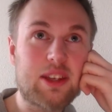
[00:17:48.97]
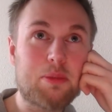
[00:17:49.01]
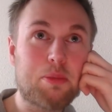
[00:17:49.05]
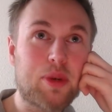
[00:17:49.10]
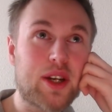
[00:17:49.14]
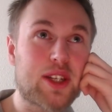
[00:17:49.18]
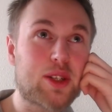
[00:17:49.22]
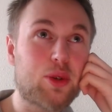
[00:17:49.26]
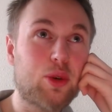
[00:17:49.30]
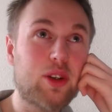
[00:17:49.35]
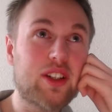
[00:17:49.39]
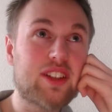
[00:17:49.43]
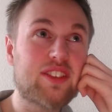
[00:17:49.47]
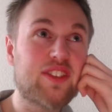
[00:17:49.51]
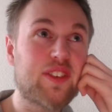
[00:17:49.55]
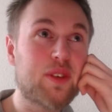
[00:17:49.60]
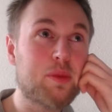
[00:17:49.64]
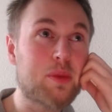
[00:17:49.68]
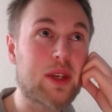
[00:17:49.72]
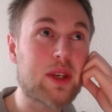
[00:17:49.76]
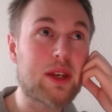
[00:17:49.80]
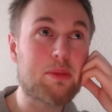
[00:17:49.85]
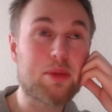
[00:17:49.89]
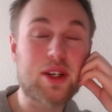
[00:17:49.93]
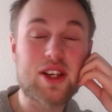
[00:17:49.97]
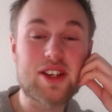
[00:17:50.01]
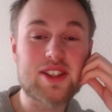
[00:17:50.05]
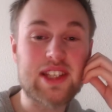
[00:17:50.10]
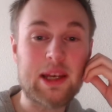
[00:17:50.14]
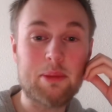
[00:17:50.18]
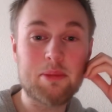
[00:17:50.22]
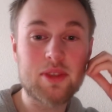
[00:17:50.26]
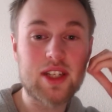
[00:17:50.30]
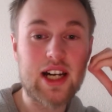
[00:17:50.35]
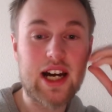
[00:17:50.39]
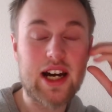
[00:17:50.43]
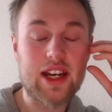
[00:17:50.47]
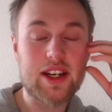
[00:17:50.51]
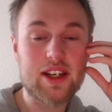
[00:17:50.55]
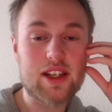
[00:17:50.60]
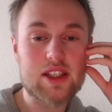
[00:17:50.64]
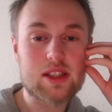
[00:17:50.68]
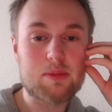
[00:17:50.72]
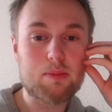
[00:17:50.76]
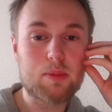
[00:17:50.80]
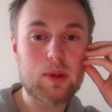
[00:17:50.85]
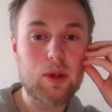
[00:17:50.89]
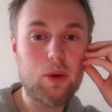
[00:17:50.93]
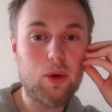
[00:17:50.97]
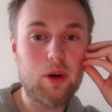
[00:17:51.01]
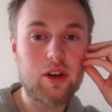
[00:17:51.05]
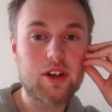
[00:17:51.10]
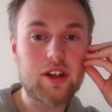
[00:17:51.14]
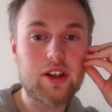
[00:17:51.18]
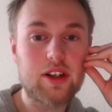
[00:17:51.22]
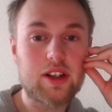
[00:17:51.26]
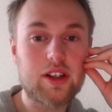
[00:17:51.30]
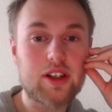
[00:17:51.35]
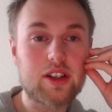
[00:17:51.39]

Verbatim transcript: priority for me because I'm not an explorer.